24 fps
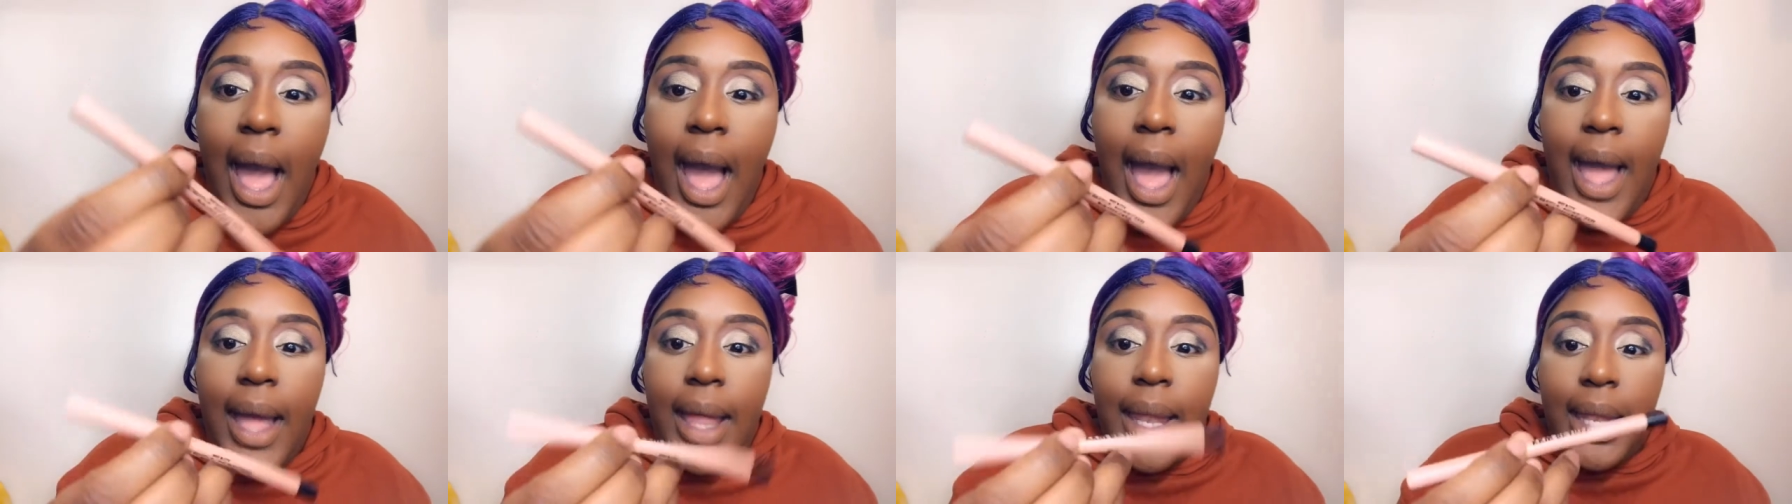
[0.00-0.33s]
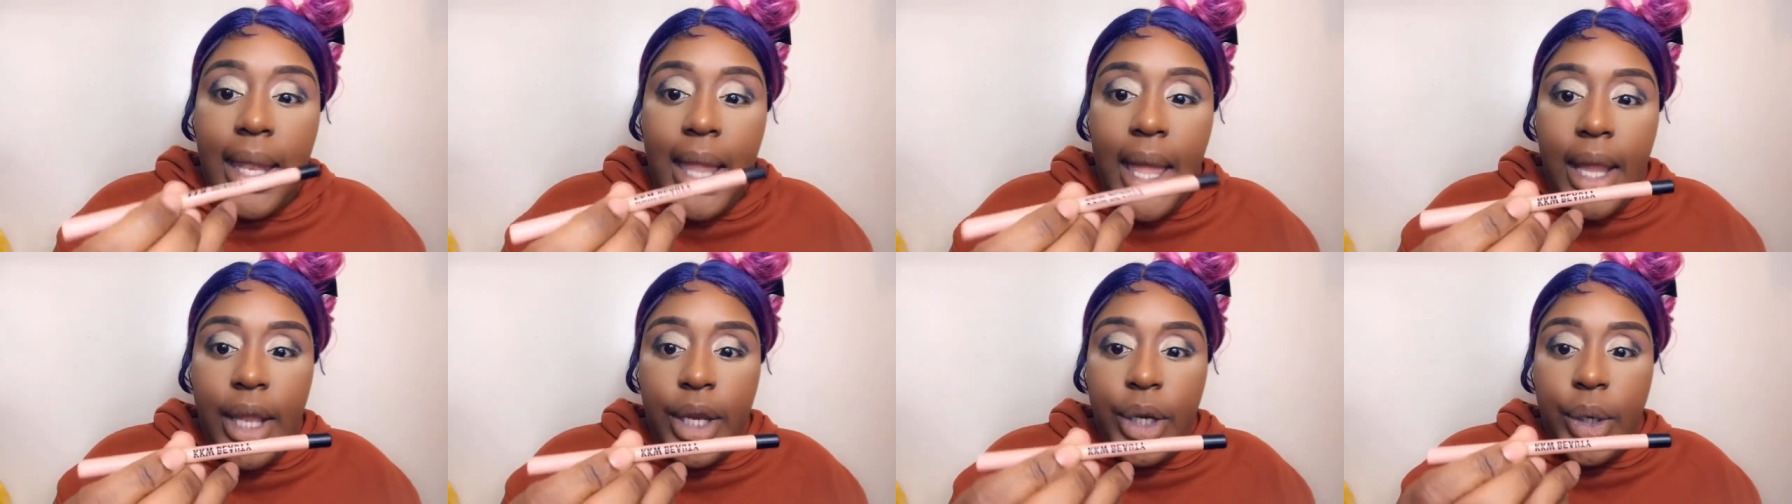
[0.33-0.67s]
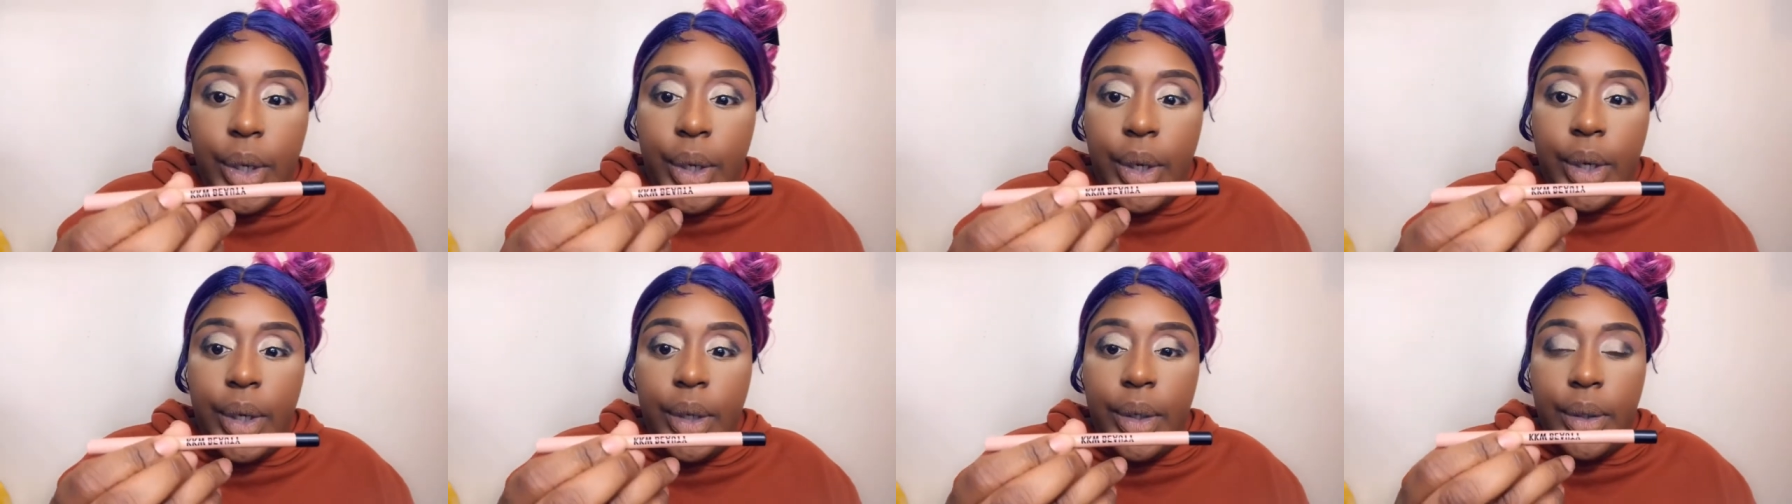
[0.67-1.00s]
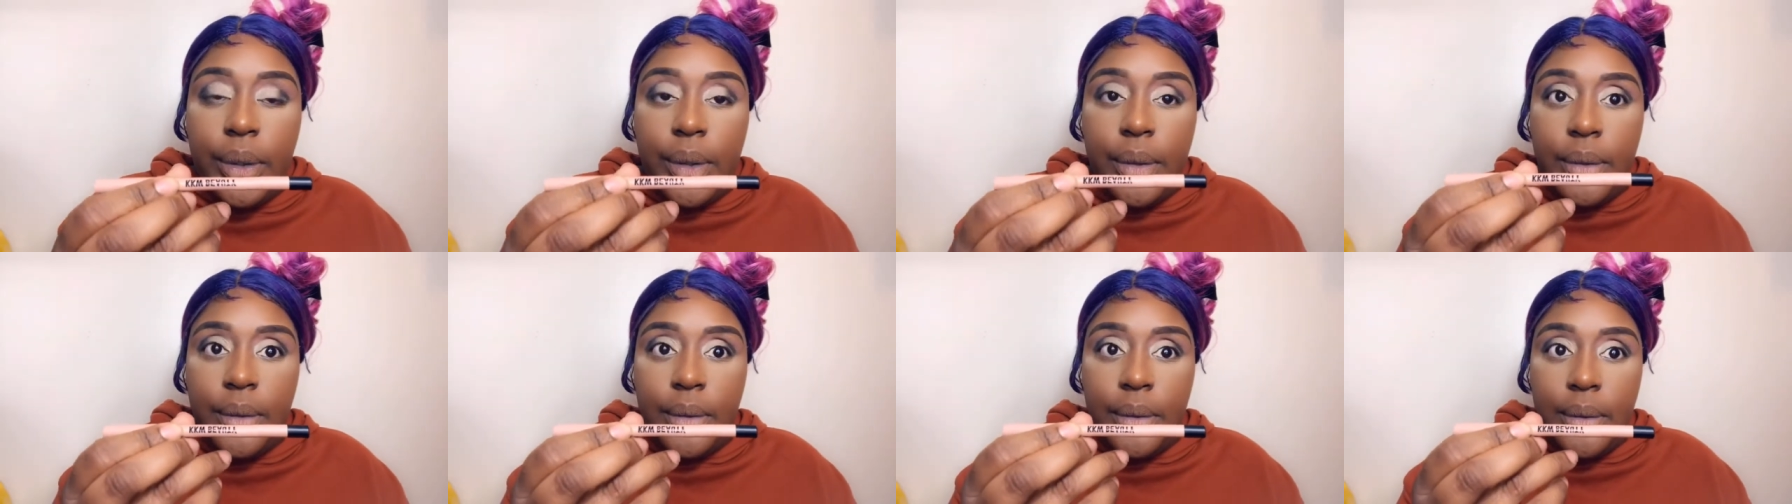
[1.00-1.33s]
eyeliner
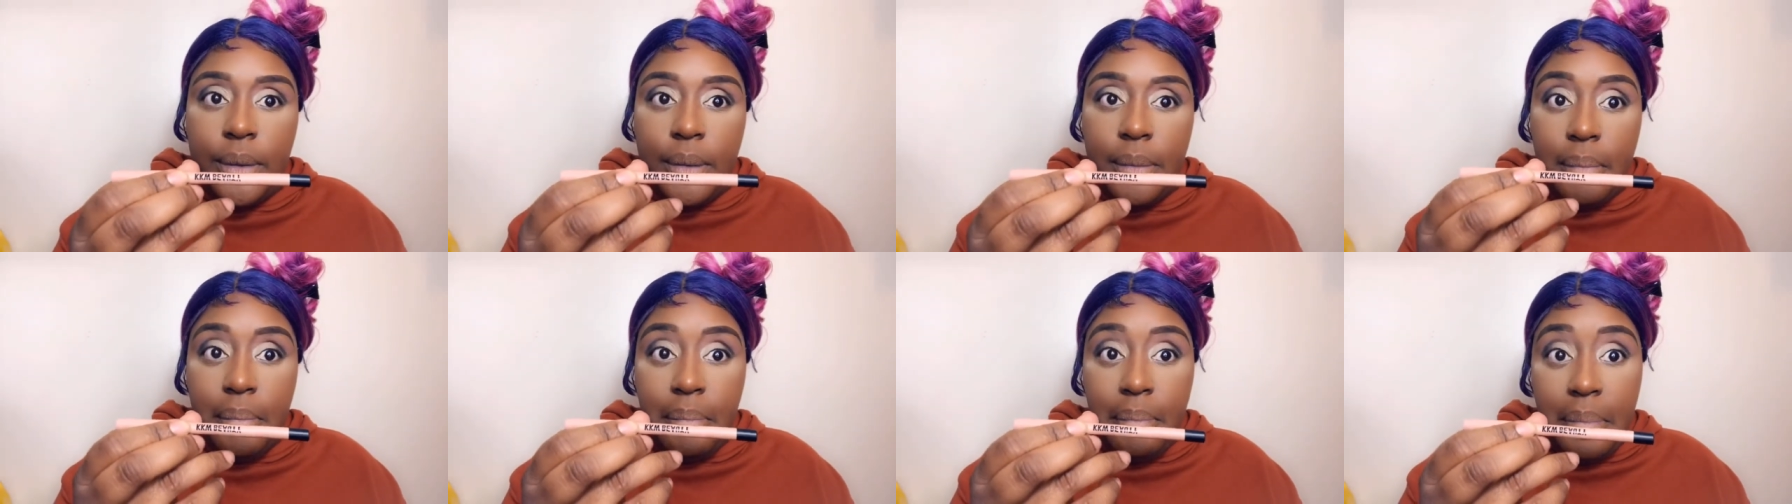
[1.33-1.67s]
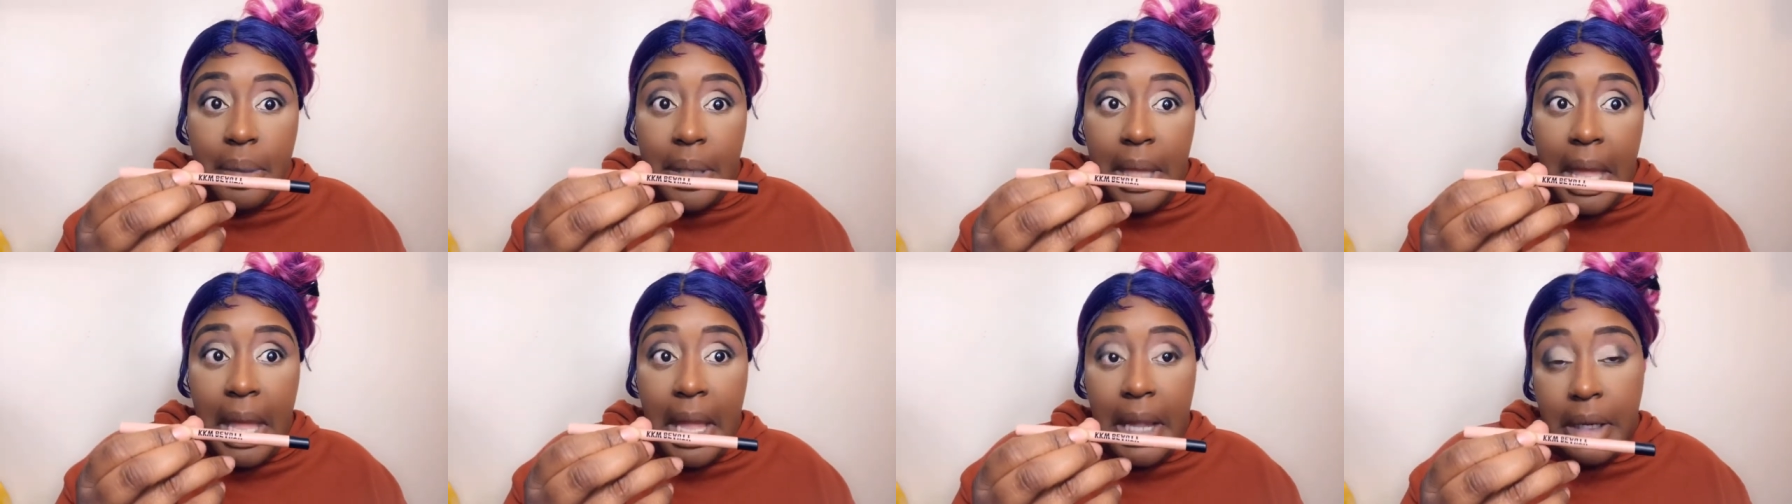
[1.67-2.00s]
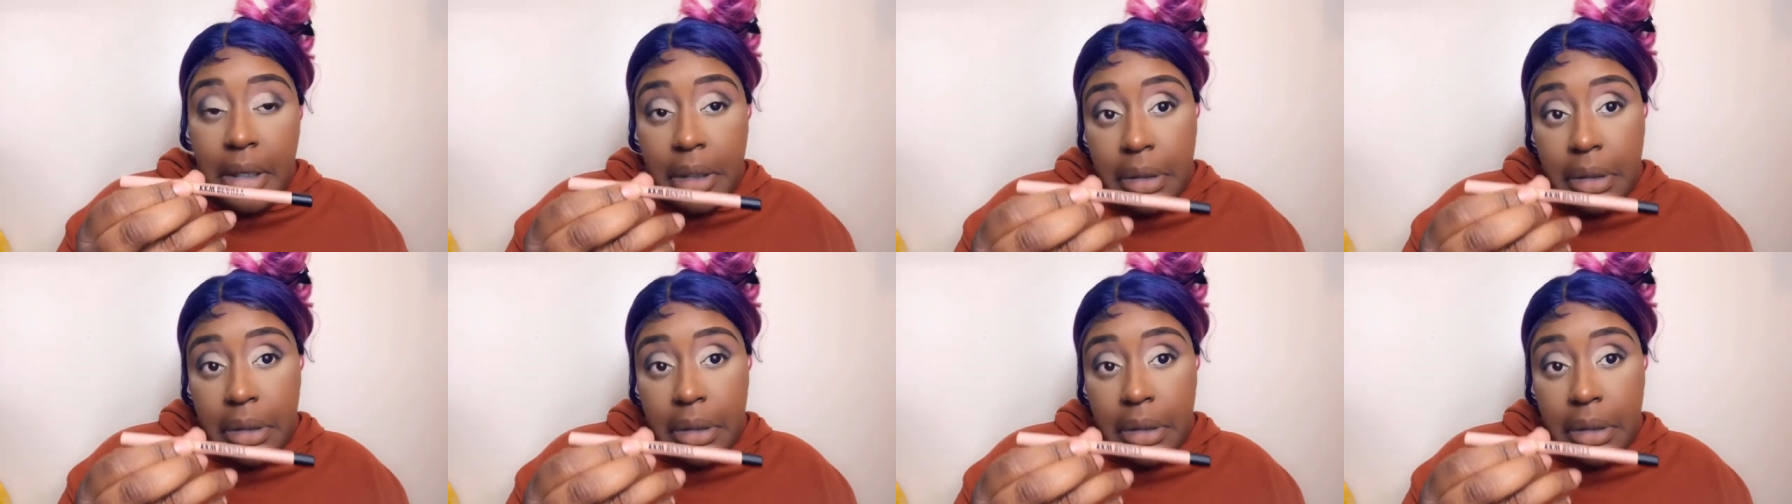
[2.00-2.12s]
black.